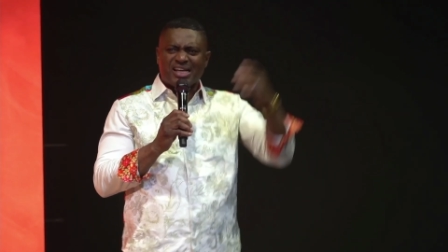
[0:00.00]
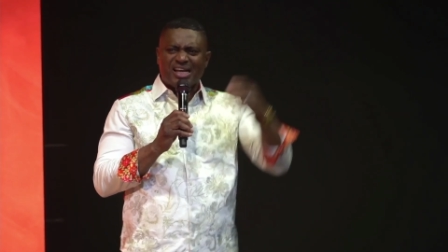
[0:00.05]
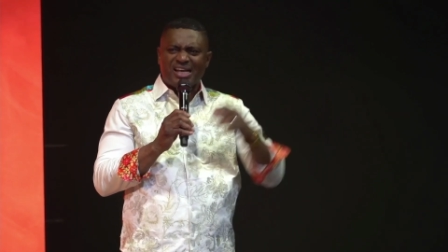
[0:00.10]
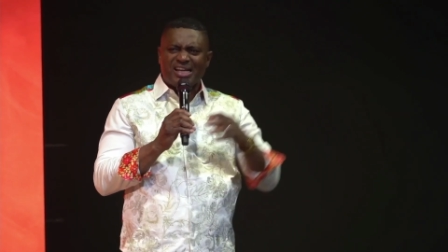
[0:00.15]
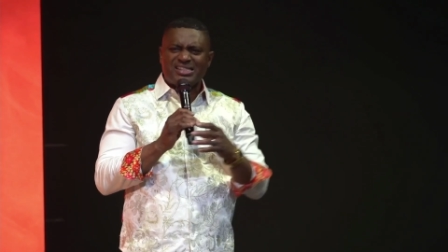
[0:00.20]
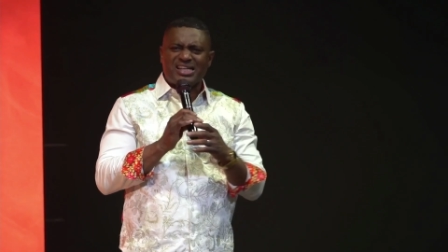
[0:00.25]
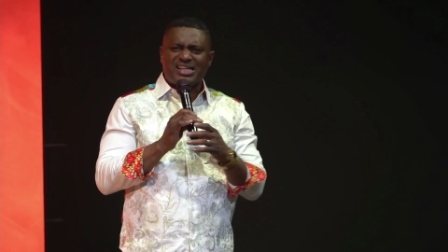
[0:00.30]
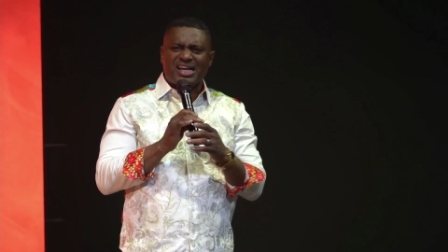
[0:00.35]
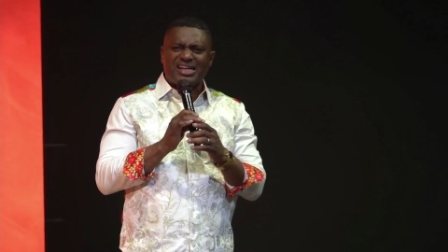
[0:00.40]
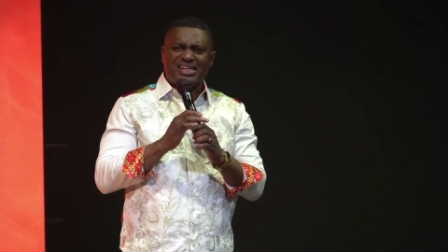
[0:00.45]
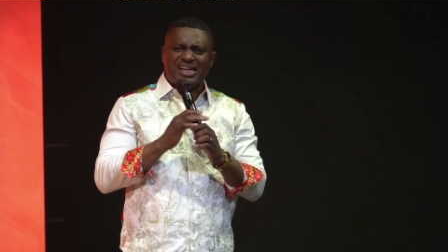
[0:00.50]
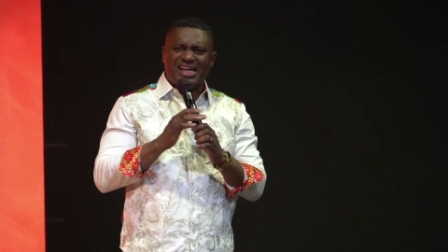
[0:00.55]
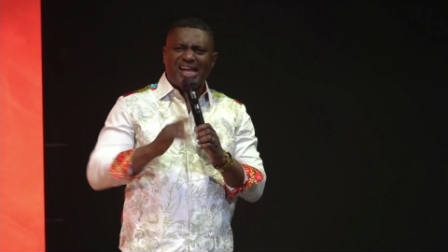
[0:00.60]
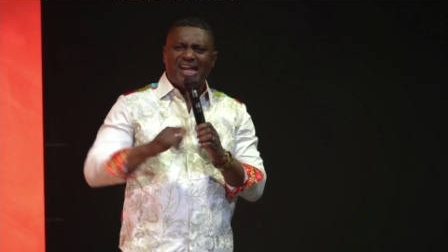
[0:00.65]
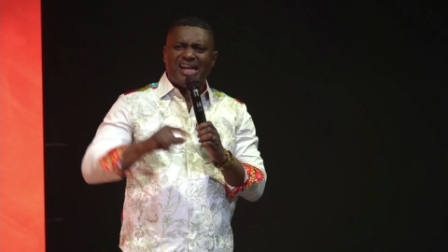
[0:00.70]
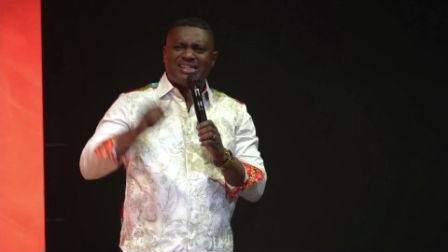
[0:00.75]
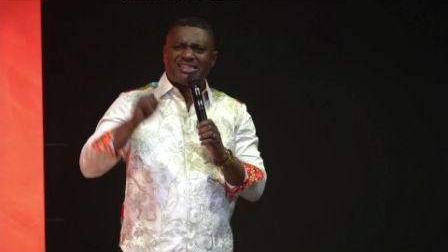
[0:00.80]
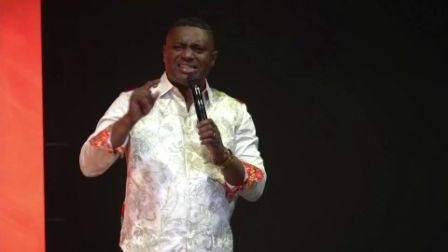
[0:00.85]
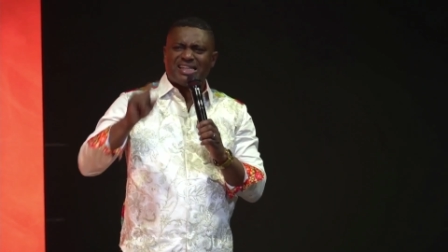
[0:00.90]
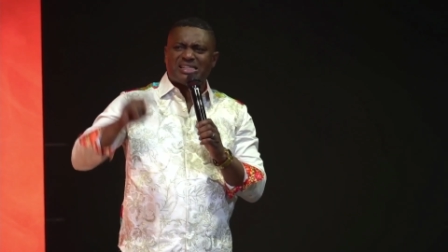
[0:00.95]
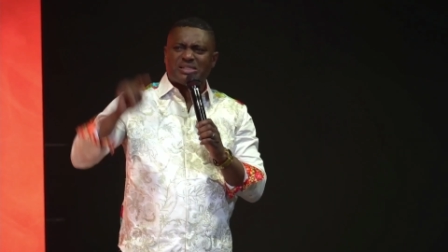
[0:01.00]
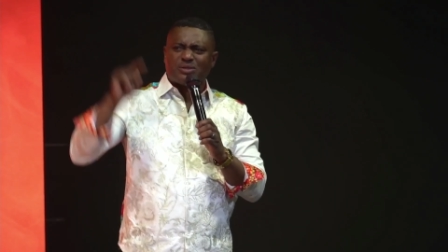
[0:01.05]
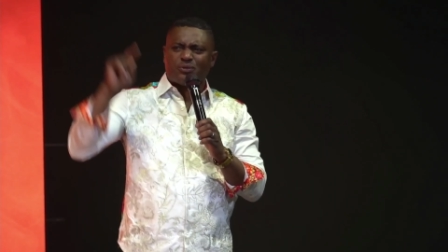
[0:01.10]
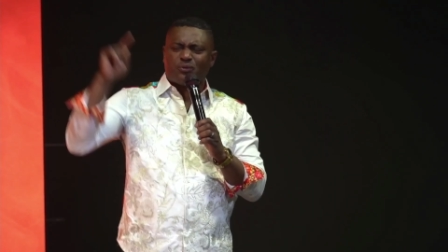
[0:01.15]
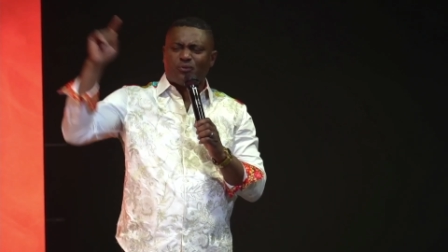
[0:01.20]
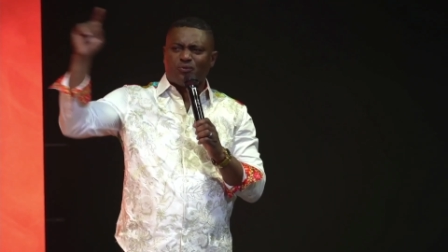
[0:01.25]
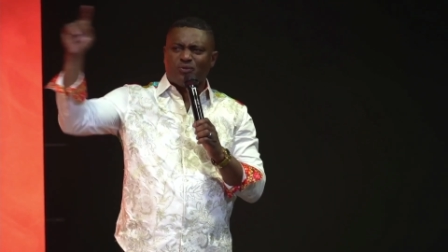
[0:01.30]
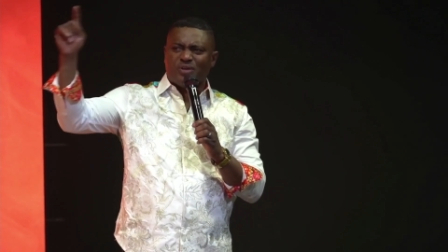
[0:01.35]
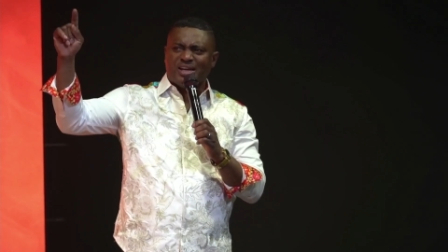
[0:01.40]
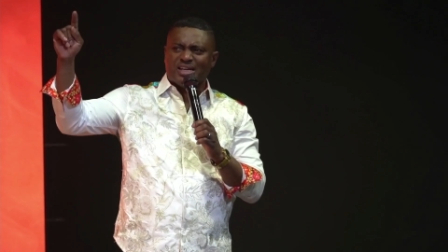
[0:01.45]
he said, It is
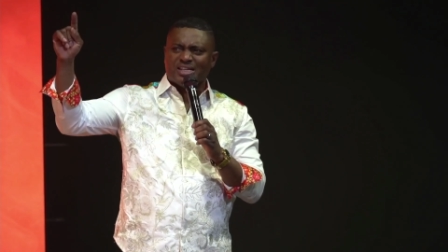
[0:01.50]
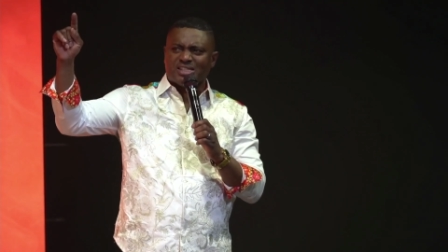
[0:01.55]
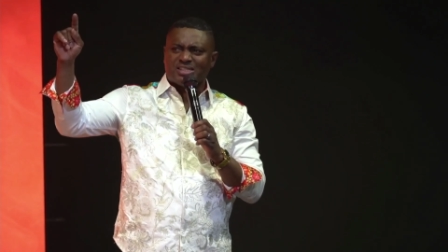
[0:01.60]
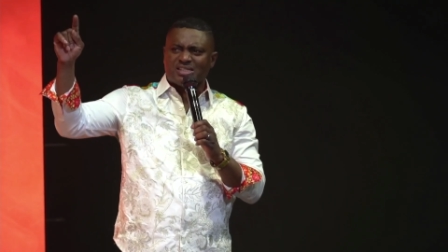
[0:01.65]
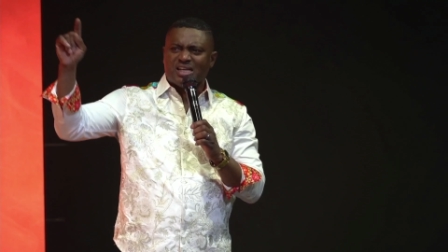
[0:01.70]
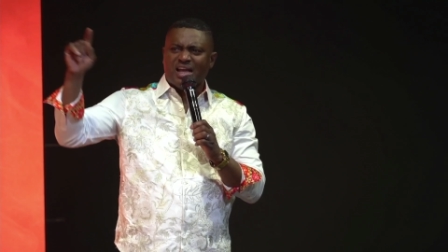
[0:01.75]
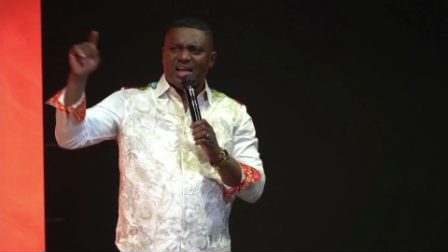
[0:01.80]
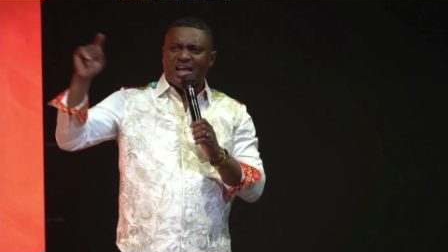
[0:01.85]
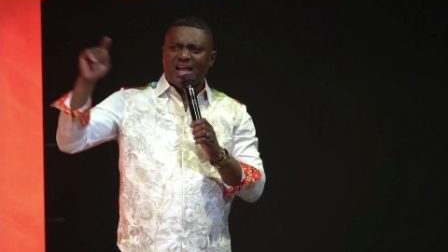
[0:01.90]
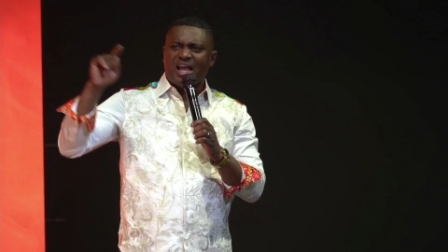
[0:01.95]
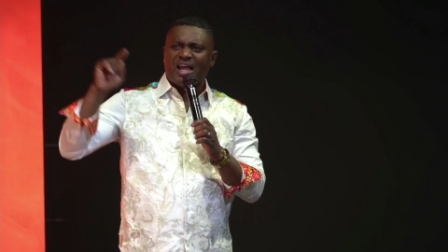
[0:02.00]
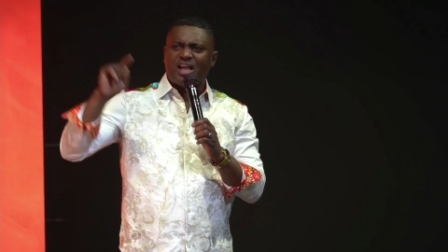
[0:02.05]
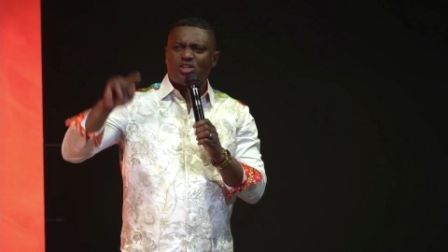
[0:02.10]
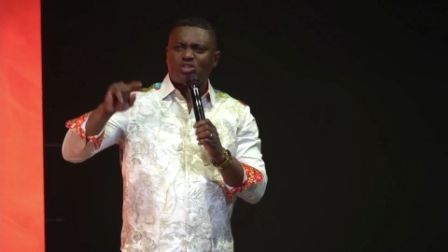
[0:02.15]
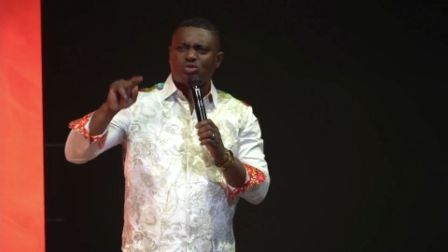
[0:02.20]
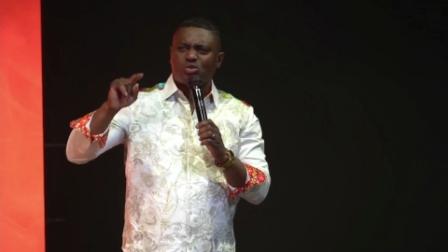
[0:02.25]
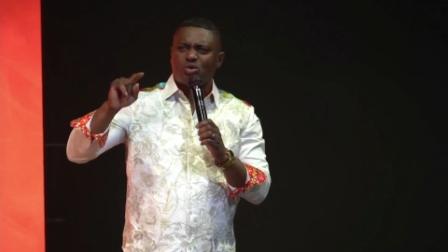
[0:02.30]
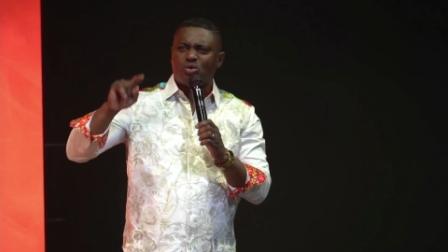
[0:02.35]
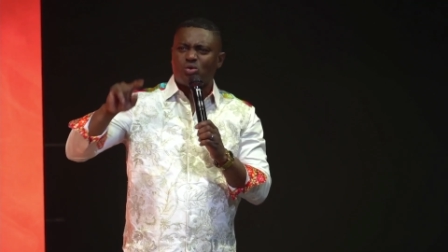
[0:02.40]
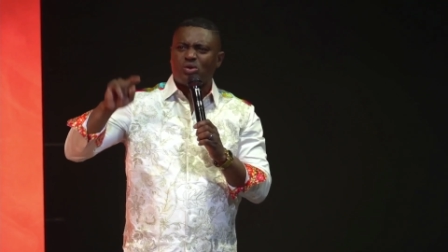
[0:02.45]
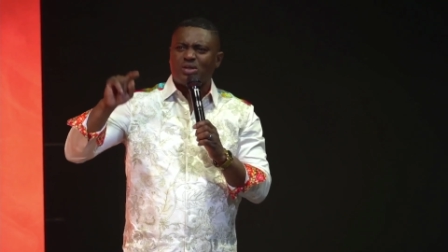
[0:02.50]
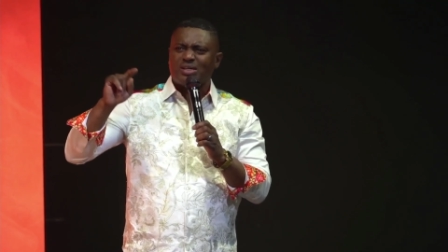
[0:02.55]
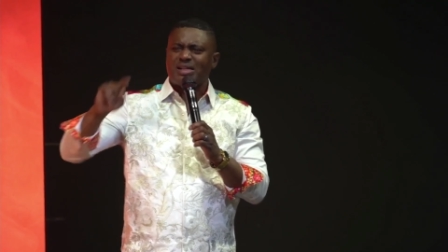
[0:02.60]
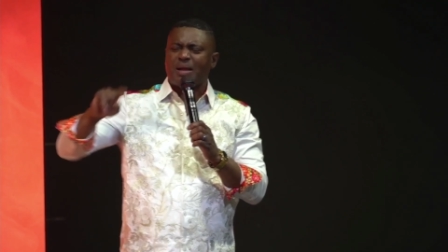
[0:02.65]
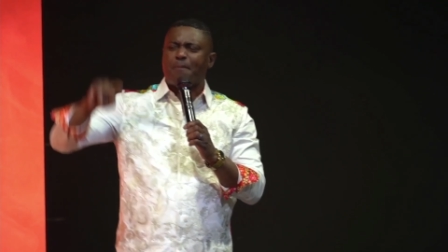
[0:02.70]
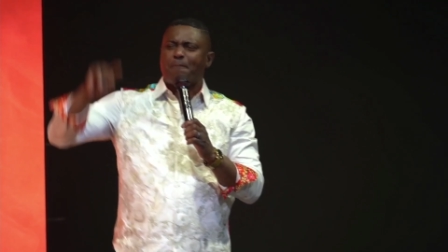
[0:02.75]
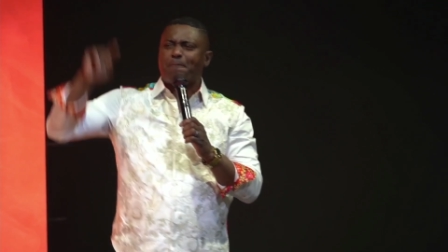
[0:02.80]
finished. And so the